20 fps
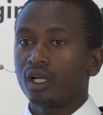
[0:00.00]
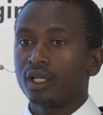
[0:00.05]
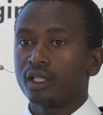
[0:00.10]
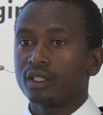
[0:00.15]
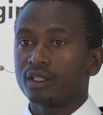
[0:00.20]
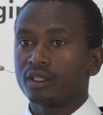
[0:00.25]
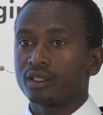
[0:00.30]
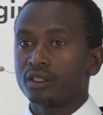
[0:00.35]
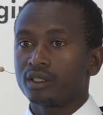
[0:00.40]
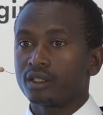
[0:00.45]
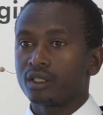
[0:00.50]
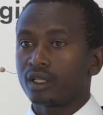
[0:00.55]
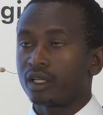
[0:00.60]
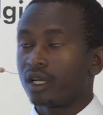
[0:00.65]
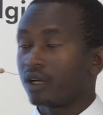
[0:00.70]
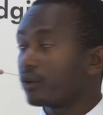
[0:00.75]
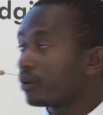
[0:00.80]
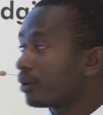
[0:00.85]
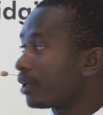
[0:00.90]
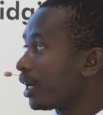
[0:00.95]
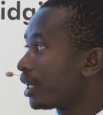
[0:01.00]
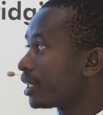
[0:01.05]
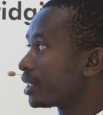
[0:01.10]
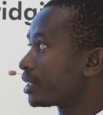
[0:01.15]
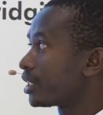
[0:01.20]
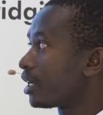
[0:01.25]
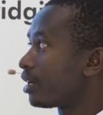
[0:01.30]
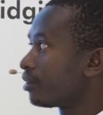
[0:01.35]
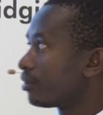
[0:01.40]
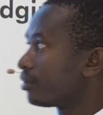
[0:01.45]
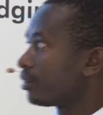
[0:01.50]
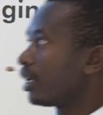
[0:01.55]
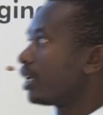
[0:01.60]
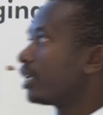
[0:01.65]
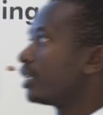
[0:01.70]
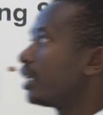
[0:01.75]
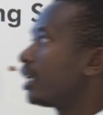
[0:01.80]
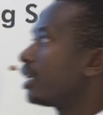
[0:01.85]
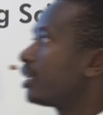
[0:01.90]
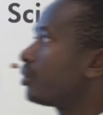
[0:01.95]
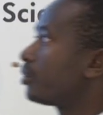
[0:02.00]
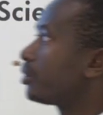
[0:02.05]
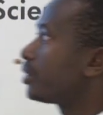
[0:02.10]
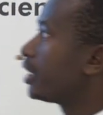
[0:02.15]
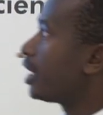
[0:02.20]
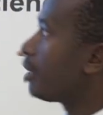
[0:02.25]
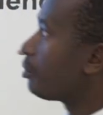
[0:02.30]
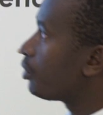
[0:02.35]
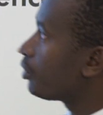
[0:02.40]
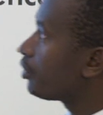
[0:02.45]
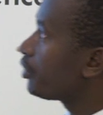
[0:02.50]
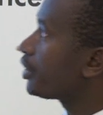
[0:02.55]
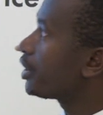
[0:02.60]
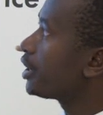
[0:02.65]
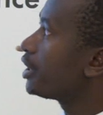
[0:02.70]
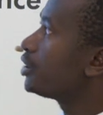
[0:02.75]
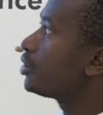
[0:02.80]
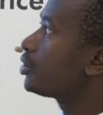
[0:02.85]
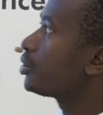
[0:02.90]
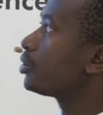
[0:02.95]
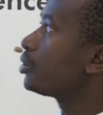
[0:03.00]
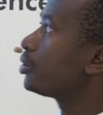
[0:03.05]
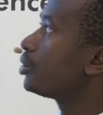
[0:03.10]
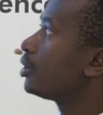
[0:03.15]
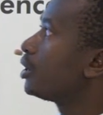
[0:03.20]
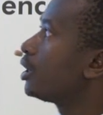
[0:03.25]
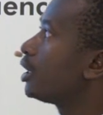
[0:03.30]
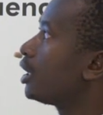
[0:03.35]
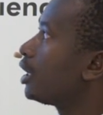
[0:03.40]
in agriculture. And they are moving into